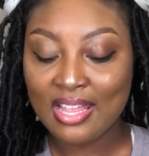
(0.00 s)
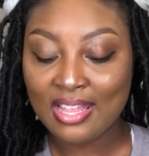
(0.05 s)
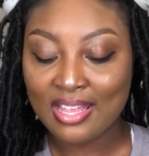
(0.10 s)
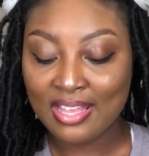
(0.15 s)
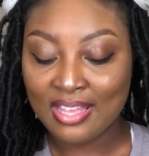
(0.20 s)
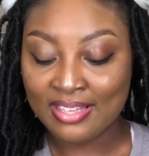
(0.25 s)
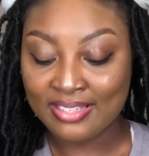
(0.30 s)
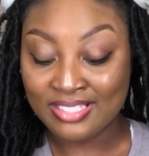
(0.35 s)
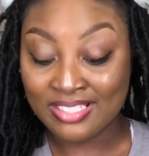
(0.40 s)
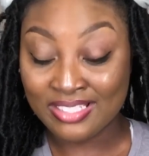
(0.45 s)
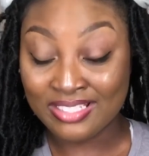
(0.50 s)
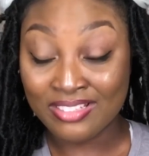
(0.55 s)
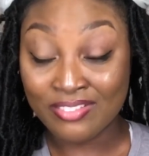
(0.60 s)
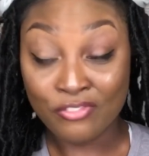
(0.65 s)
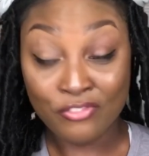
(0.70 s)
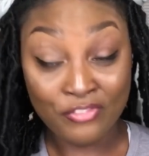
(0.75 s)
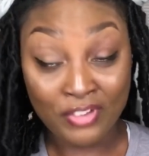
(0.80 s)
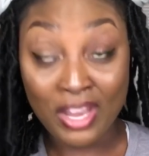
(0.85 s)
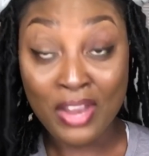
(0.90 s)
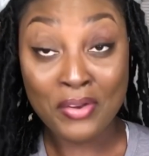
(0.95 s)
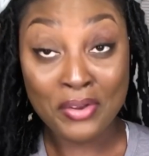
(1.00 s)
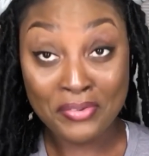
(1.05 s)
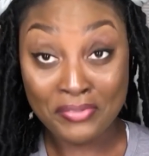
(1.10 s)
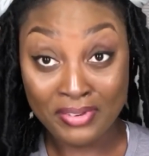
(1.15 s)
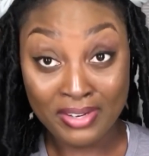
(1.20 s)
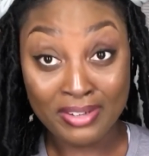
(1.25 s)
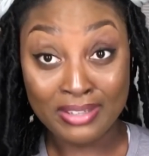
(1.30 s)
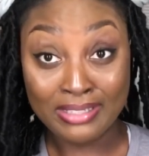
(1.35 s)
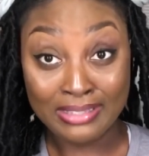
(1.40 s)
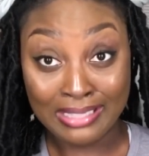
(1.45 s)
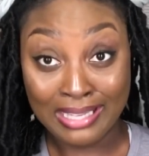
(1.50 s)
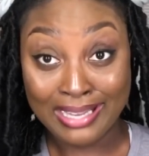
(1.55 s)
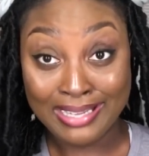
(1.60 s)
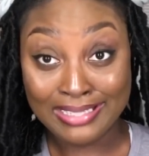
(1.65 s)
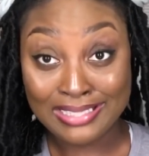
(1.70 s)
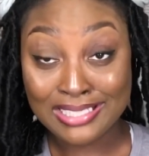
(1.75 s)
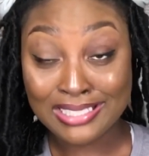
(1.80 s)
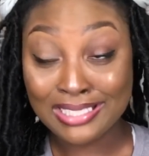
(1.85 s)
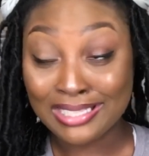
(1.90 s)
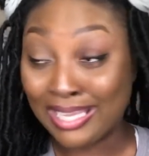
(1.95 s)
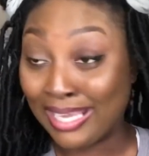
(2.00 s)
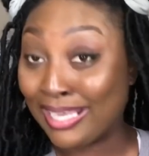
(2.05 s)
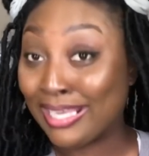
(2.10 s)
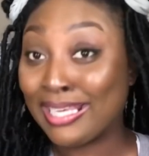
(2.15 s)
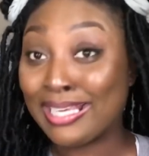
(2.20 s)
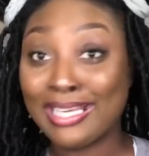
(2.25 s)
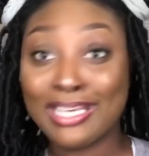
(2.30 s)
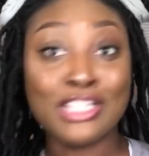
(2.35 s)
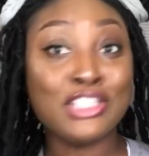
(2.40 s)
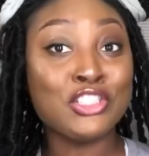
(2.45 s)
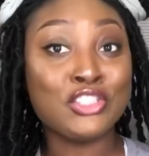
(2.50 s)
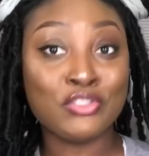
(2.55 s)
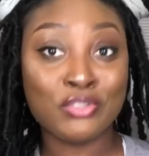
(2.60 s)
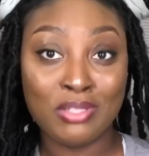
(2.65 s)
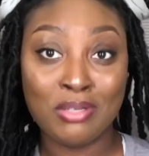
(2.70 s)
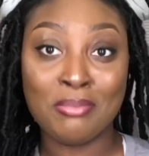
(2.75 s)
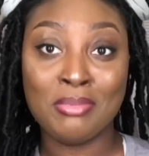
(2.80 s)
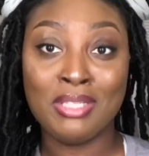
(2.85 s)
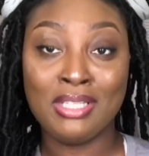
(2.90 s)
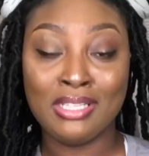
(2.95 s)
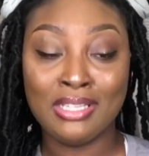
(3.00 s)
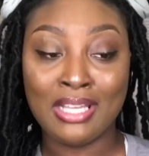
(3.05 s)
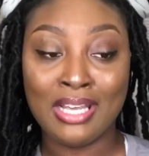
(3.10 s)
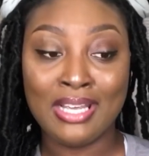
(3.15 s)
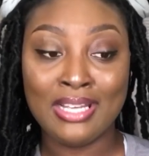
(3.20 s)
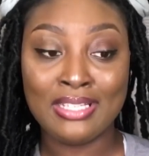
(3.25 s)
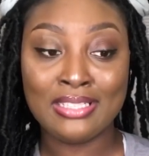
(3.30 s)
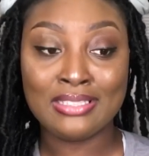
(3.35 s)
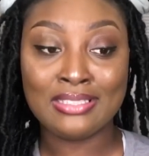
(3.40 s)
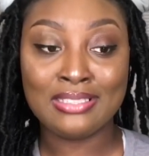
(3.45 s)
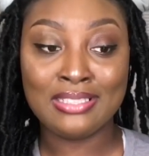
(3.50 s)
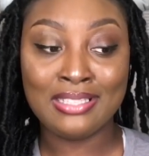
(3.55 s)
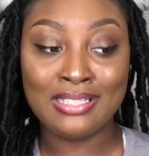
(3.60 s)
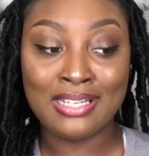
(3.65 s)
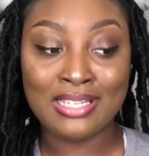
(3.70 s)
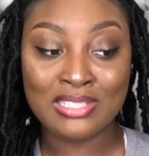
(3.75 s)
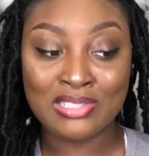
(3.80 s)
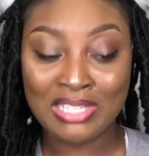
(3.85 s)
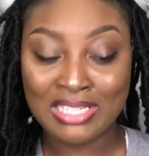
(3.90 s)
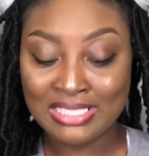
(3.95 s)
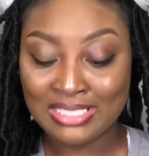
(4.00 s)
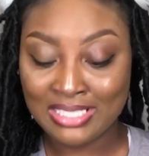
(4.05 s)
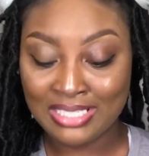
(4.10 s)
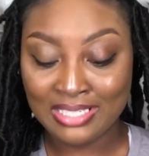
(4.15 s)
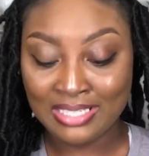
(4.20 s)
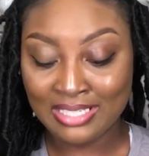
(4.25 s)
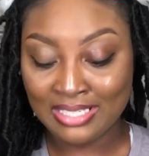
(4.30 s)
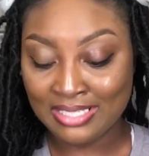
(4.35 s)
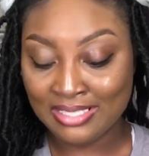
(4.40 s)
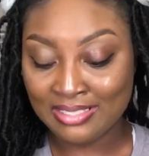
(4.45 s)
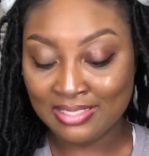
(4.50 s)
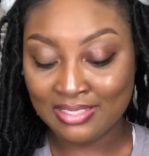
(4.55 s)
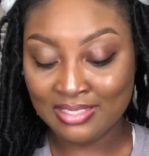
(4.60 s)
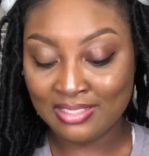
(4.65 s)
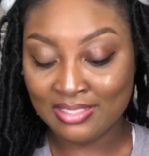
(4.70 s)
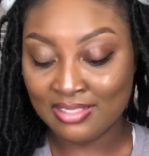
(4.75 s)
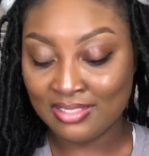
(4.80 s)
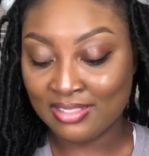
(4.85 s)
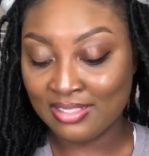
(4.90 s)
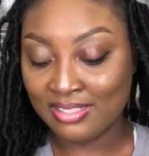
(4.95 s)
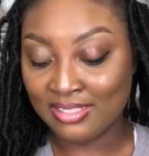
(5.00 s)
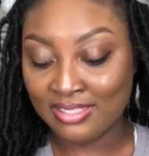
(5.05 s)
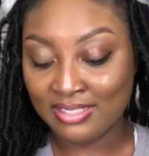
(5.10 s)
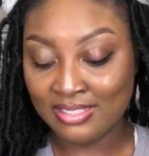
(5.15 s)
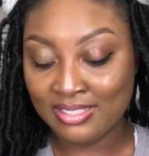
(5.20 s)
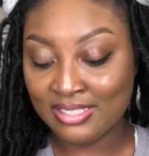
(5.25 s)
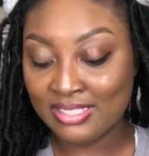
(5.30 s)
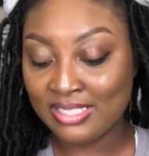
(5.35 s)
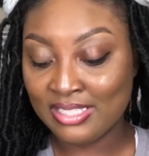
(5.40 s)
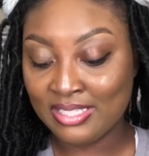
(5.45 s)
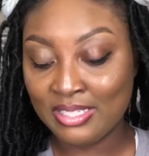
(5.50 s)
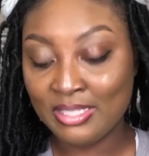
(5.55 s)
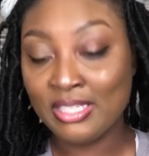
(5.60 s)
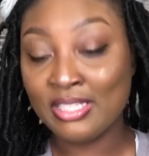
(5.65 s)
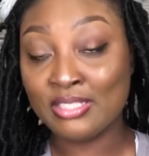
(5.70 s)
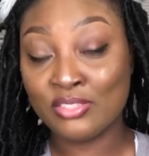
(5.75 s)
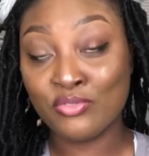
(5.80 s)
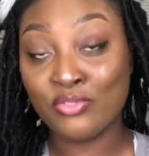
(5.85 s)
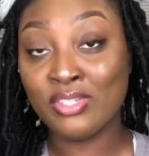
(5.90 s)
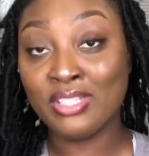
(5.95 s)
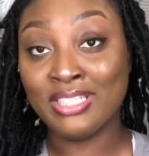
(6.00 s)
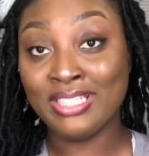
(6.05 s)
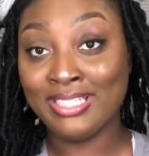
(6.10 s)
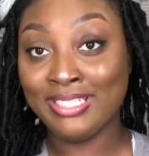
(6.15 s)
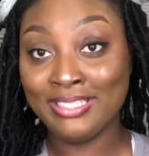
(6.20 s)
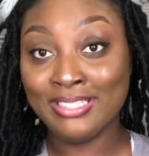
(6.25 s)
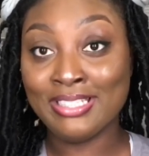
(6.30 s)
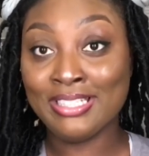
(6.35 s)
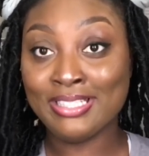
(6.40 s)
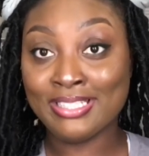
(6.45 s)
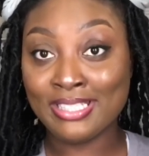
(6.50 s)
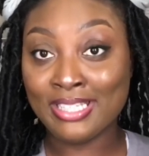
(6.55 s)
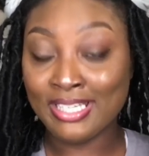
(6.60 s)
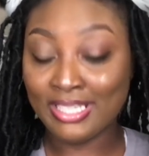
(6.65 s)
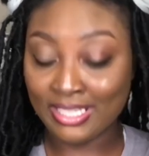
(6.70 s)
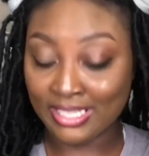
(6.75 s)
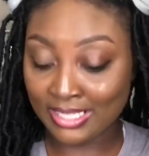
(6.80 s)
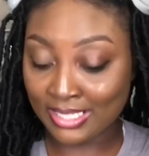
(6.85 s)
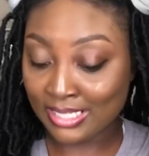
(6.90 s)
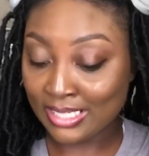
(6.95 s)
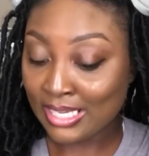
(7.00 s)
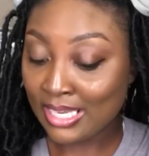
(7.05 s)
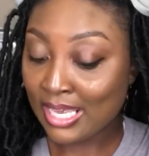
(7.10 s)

It's very, very light, like extremely light. And that's why I said the, the EDT is really ED10.